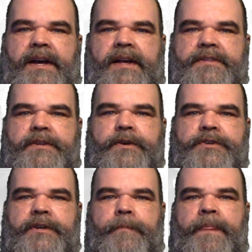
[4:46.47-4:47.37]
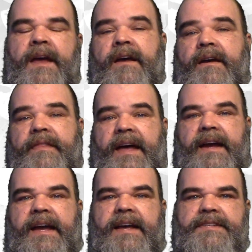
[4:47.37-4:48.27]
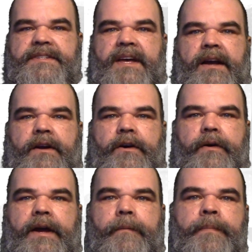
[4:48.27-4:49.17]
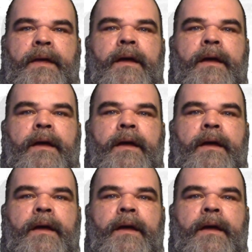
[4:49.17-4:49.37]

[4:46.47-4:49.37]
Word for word: Constitution. That case is ongoing.